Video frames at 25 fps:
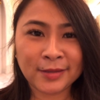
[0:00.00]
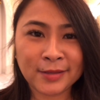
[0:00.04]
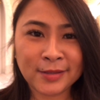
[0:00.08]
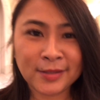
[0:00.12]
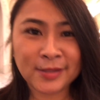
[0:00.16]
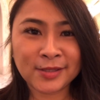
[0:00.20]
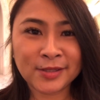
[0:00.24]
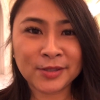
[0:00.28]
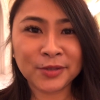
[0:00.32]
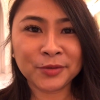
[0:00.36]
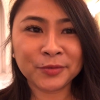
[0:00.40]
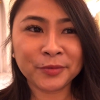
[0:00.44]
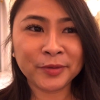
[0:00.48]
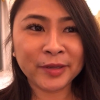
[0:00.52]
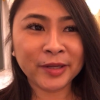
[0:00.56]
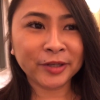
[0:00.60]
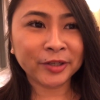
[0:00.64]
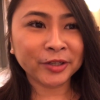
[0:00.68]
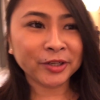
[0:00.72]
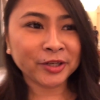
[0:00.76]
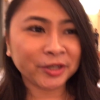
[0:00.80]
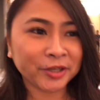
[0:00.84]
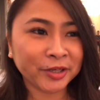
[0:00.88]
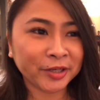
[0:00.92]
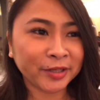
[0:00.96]
So we are
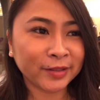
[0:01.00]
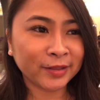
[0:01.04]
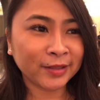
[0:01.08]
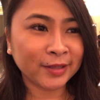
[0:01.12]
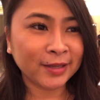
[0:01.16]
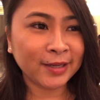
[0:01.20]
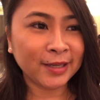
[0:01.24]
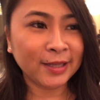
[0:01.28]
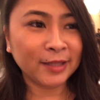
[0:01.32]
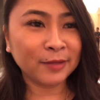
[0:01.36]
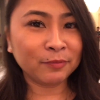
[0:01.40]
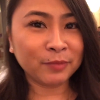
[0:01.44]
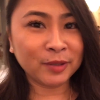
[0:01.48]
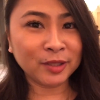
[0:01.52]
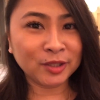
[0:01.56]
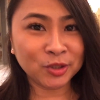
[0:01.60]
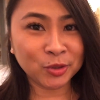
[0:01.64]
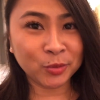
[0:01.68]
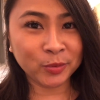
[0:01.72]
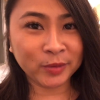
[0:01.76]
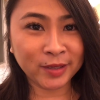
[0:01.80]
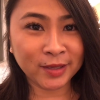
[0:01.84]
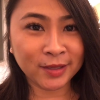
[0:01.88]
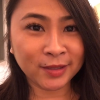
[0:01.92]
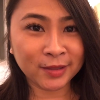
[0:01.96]
currently in
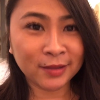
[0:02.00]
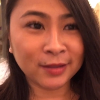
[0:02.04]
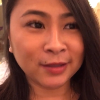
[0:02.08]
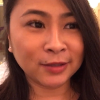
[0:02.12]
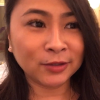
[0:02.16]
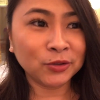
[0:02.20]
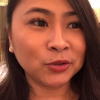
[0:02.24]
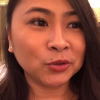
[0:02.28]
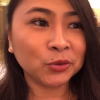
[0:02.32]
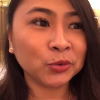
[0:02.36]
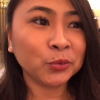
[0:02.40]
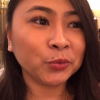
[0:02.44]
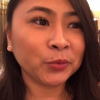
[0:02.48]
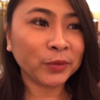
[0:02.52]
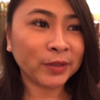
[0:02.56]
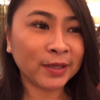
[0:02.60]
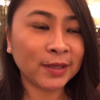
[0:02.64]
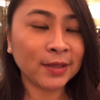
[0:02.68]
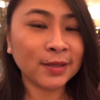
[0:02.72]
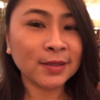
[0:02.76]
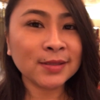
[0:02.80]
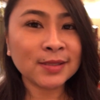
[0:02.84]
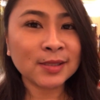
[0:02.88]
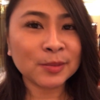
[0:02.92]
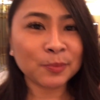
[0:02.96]
between the two
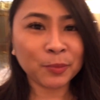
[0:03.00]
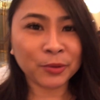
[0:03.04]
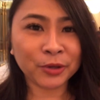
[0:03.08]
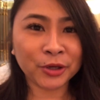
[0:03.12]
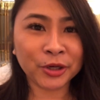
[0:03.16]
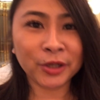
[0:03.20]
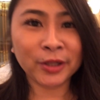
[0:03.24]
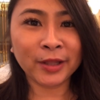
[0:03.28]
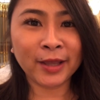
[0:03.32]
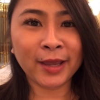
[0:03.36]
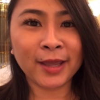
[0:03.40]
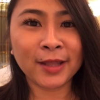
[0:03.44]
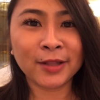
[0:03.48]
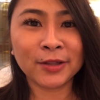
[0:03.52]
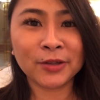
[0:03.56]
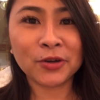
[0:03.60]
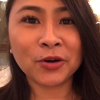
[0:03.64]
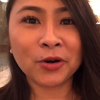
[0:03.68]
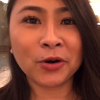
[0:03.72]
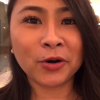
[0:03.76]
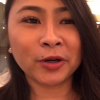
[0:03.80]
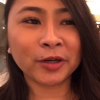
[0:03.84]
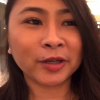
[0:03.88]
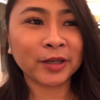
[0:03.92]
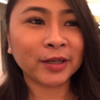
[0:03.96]
wings, Pearl and
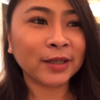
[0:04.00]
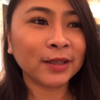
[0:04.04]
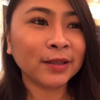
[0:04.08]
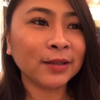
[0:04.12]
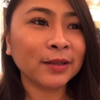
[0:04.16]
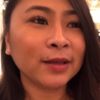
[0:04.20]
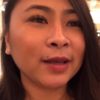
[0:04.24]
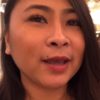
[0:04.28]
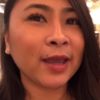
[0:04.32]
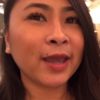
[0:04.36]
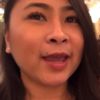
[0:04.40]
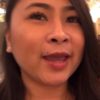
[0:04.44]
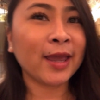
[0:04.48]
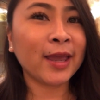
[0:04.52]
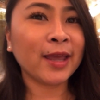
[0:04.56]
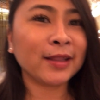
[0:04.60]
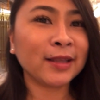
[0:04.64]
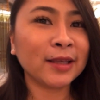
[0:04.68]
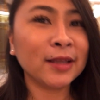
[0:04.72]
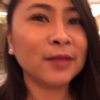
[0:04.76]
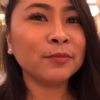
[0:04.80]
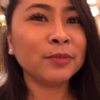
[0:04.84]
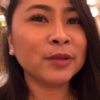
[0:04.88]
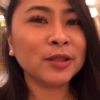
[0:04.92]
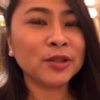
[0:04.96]
Coral, and
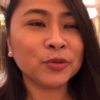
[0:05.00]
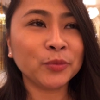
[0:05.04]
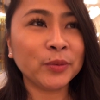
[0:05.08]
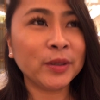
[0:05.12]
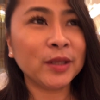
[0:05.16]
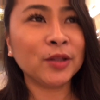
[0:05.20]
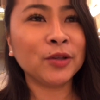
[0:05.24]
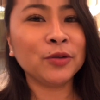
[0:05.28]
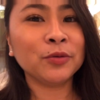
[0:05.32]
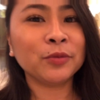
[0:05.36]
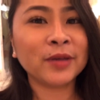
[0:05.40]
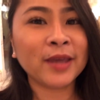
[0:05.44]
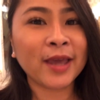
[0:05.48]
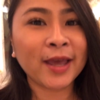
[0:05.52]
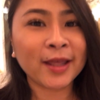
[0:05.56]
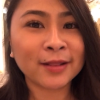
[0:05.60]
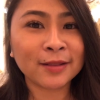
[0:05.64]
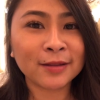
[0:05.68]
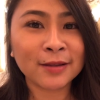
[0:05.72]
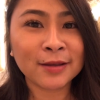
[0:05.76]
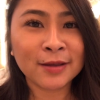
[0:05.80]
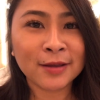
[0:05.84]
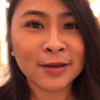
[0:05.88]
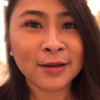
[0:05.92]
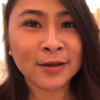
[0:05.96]
in between you get
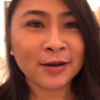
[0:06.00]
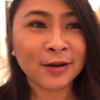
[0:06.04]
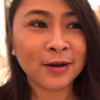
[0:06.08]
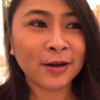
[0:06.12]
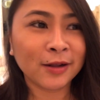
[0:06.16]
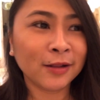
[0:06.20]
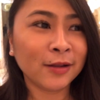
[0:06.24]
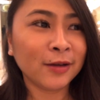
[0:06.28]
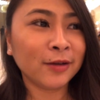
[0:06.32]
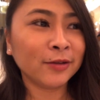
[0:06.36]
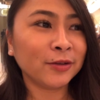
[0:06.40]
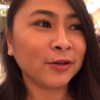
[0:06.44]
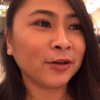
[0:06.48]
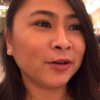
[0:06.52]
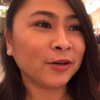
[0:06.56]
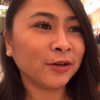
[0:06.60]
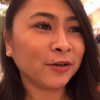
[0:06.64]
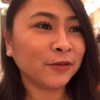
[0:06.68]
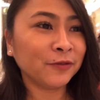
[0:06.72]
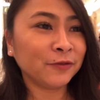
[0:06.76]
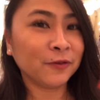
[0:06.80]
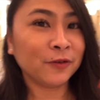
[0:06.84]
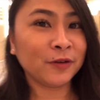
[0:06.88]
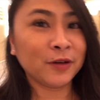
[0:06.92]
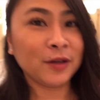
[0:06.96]
a lot
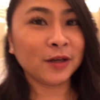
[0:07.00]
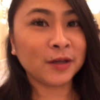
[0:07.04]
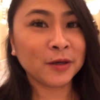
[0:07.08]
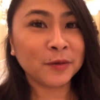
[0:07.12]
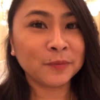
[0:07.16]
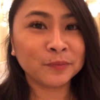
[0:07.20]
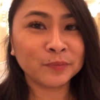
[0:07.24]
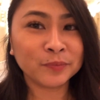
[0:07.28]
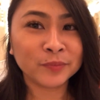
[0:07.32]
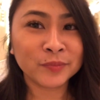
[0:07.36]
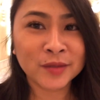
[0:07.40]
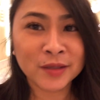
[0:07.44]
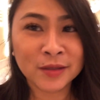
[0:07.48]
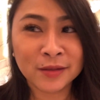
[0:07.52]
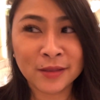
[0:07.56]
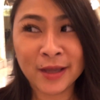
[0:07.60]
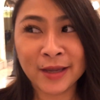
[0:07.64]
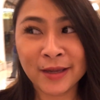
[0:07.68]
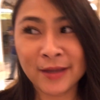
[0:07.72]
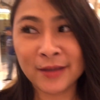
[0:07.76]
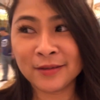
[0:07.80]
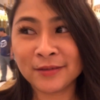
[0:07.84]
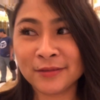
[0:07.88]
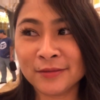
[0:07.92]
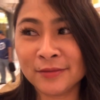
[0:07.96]
of um,
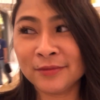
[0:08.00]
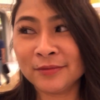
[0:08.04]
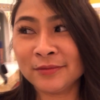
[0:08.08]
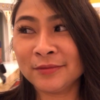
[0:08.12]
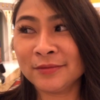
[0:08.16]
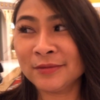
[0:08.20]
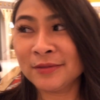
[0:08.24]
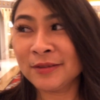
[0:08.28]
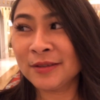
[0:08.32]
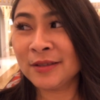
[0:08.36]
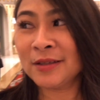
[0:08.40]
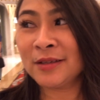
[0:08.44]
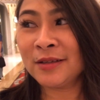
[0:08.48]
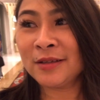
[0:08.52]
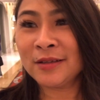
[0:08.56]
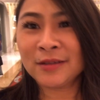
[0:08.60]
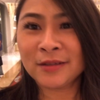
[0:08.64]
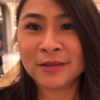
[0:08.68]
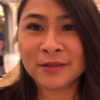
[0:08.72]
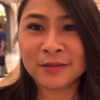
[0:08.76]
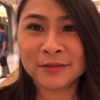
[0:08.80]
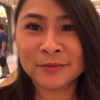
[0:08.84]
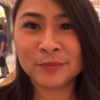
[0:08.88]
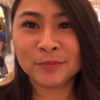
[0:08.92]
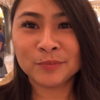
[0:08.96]
like
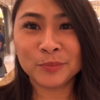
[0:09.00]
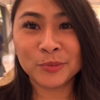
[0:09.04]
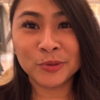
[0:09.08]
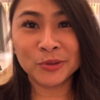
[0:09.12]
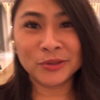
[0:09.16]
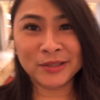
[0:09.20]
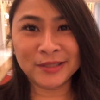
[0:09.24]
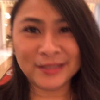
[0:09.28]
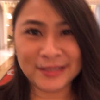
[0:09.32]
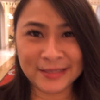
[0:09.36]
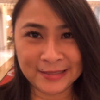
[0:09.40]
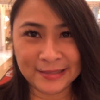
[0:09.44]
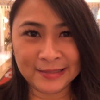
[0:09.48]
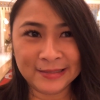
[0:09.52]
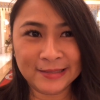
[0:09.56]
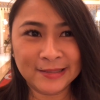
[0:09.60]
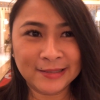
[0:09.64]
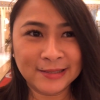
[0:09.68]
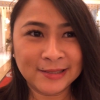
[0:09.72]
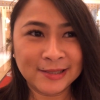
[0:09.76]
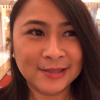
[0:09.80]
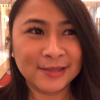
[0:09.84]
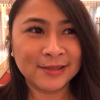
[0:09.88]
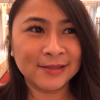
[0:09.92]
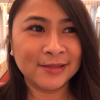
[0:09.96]

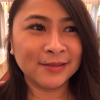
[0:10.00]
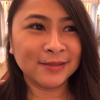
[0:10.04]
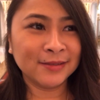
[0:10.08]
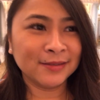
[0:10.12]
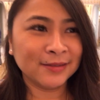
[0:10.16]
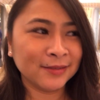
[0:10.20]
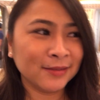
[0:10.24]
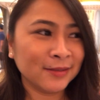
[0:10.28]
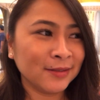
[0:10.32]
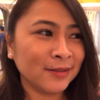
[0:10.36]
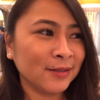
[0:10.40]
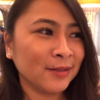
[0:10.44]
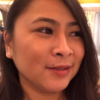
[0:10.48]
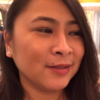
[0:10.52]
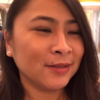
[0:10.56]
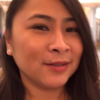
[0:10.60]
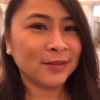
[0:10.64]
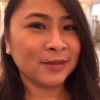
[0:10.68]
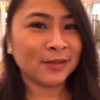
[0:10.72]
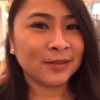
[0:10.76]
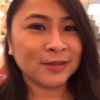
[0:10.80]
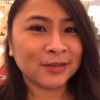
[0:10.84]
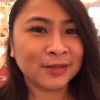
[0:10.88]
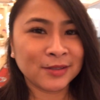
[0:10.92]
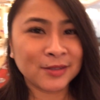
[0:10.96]
boutiques.
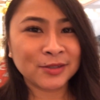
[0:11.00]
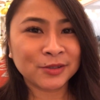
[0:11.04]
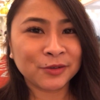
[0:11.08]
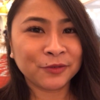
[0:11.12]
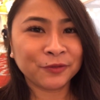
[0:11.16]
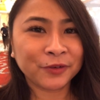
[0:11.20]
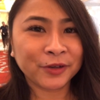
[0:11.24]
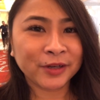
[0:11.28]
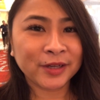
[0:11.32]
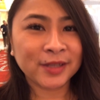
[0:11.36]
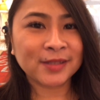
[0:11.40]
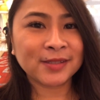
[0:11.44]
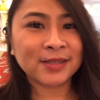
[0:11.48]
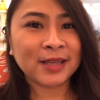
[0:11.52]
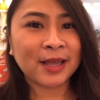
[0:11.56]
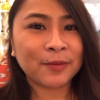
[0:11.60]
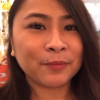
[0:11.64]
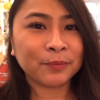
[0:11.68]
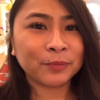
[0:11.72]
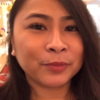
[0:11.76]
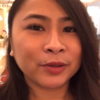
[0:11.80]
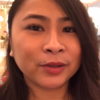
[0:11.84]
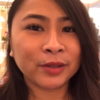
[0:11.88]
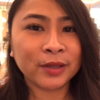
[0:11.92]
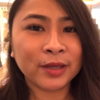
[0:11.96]
So for
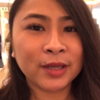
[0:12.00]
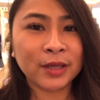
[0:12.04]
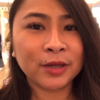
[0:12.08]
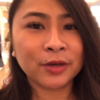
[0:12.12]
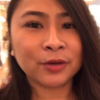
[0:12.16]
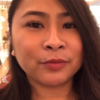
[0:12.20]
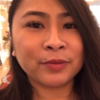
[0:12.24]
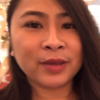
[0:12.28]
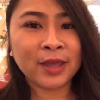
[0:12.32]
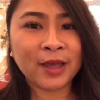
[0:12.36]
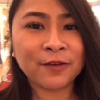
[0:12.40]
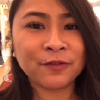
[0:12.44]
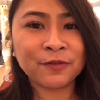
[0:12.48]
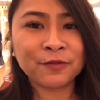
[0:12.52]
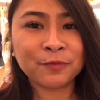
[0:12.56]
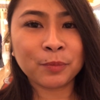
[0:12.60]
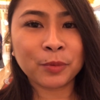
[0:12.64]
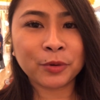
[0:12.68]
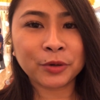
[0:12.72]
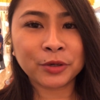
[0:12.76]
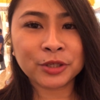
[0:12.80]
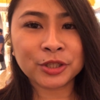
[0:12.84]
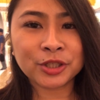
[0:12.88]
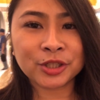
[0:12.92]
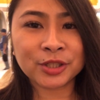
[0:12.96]
example, here we have
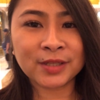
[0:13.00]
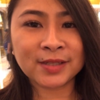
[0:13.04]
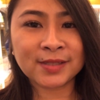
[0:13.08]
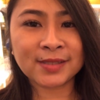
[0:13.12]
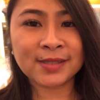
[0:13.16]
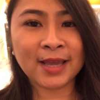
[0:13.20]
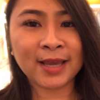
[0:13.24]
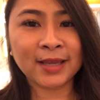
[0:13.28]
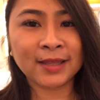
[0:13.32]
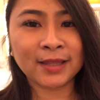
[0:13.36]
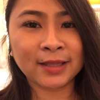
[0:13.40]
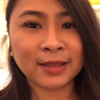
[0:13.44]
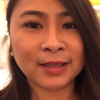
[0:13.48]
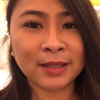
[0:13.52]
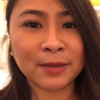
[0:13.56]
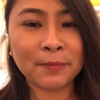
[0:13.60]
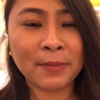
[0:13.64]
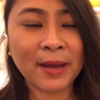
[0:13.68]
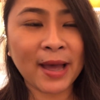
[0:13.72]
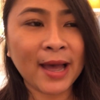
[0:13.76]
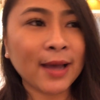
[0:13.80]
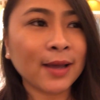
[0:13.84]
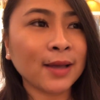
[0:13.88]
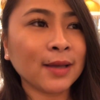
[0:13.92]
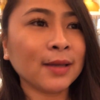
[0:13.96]
Porsche design at the
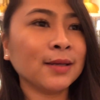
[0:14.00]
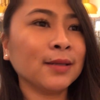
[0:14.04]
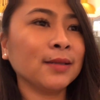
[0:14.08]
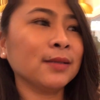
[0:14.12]
back,